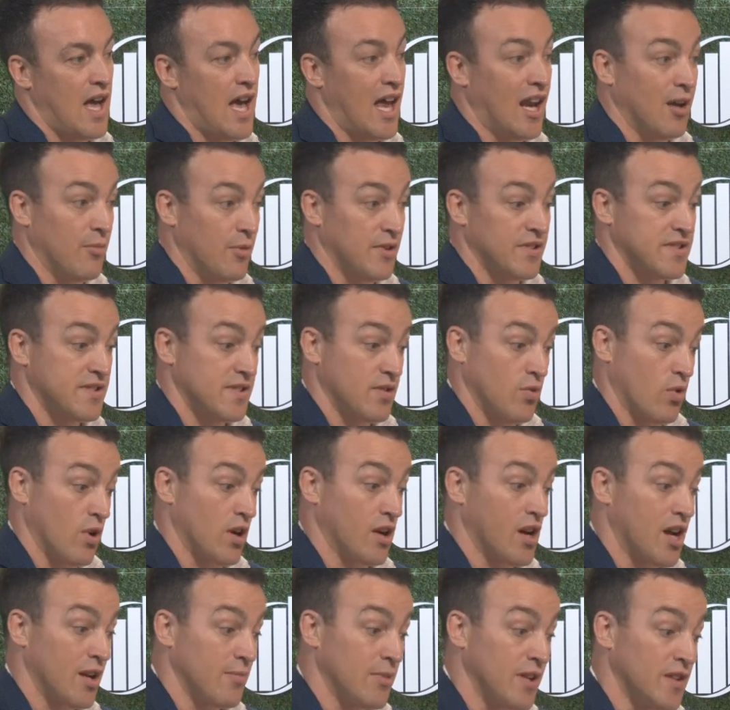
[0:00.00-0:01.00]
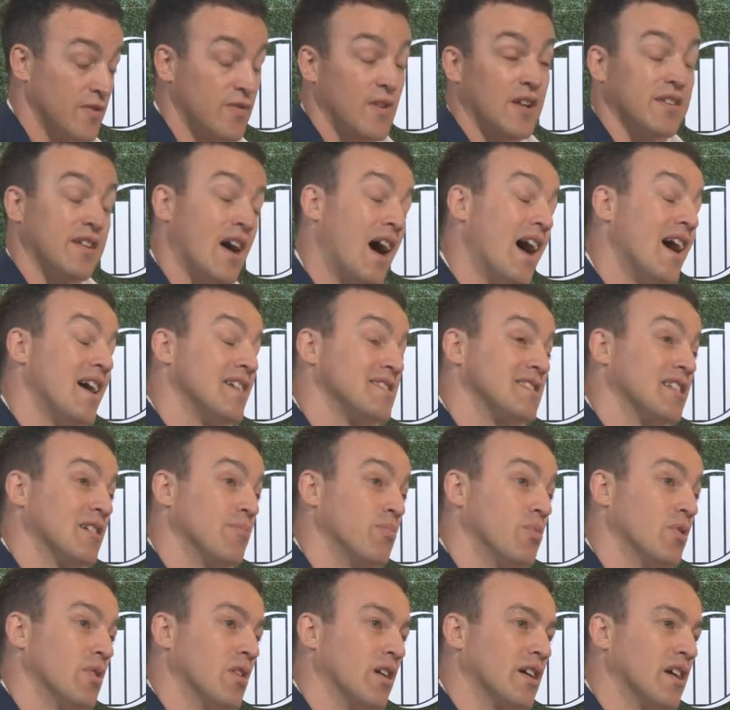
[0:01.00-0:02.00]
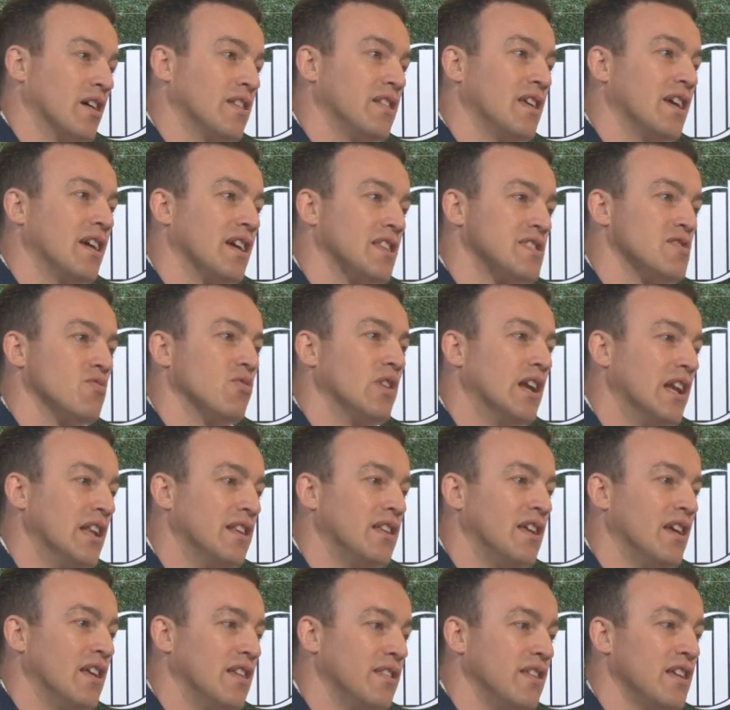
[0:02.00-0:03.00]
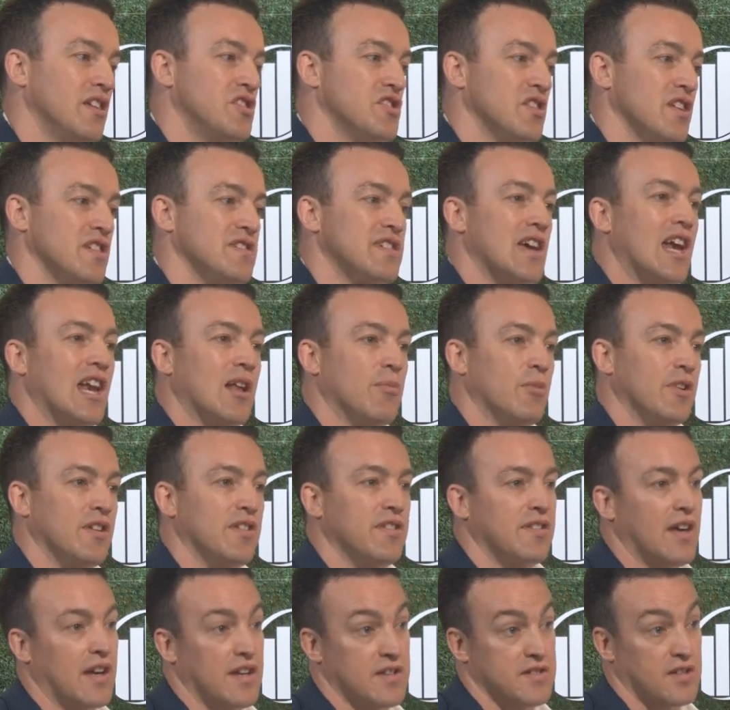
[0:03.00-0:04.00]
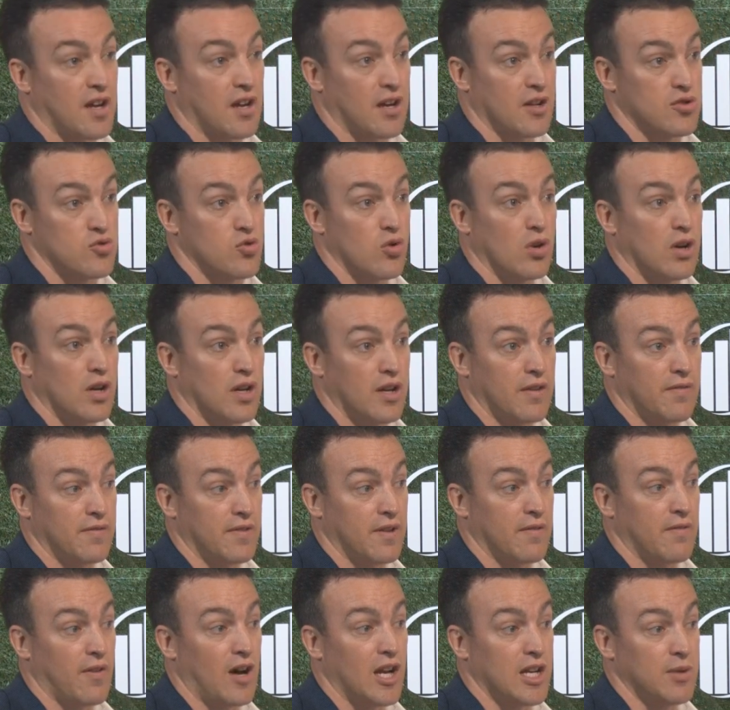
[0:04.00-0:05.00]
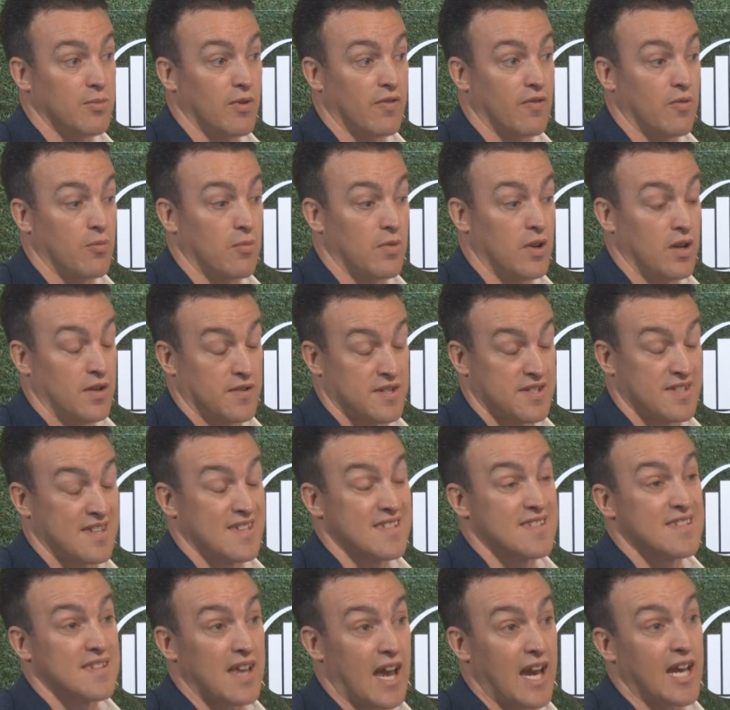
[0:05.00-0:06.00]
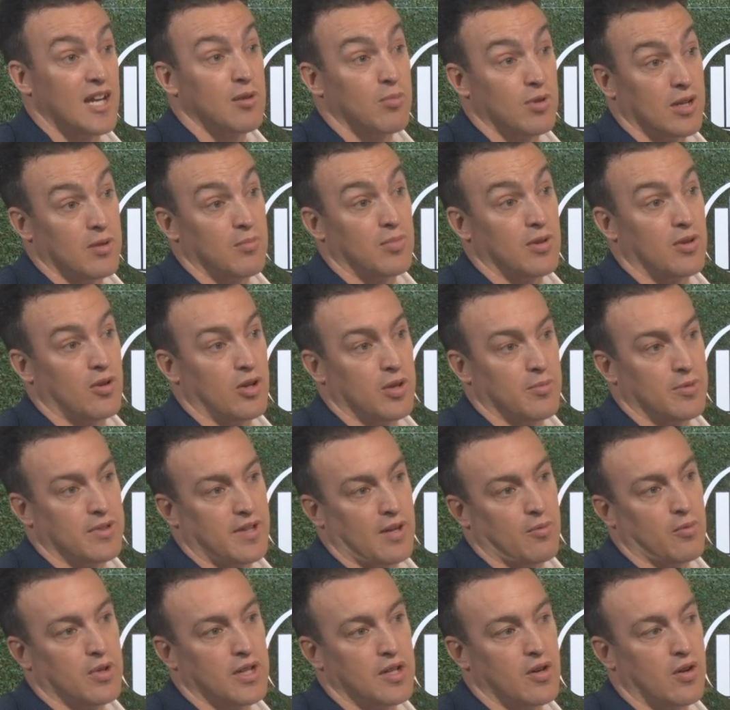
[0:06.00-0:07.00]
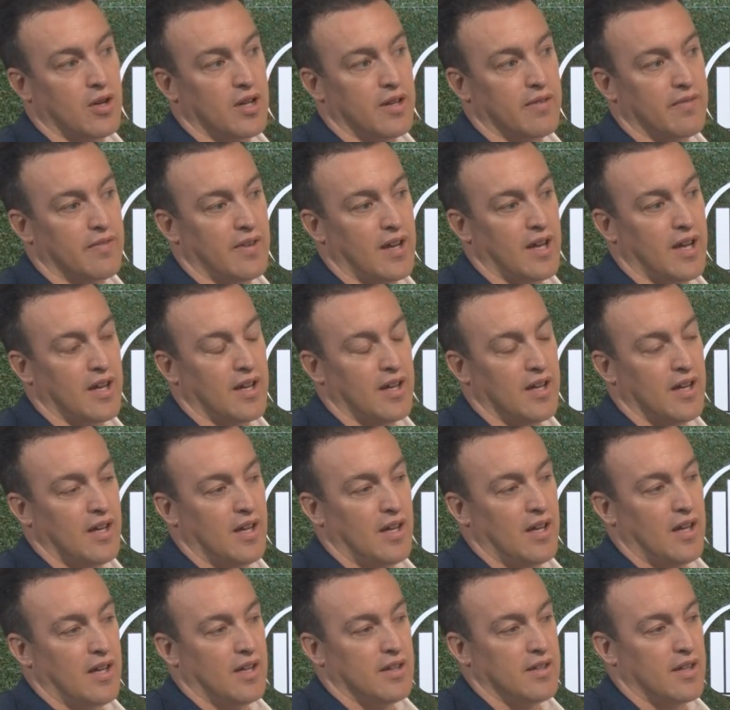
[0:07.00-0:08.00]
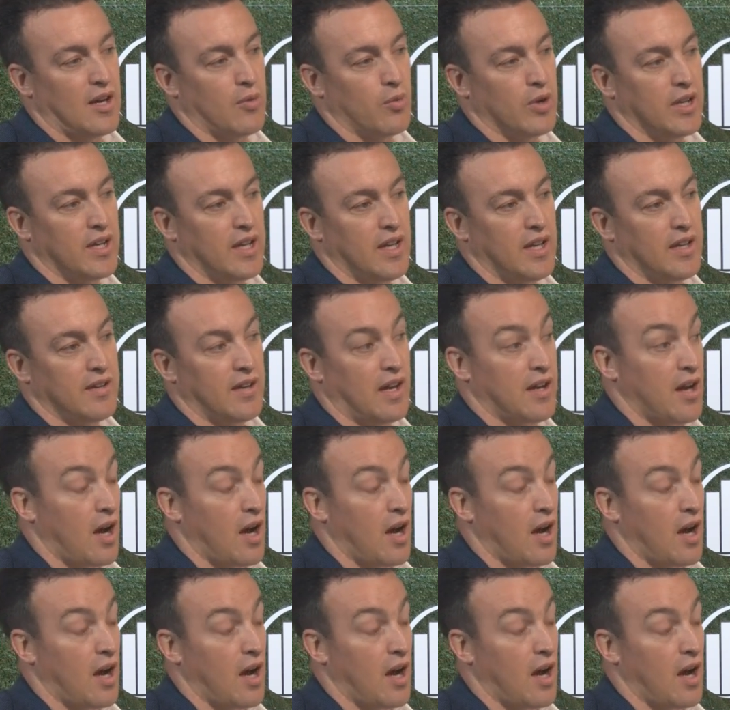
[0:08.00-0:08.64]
Elements to our economy is fantastic, but like I think it's really the indigenous element that is going to drive the volume of um, sustainable employment that we kind of uh, that we need.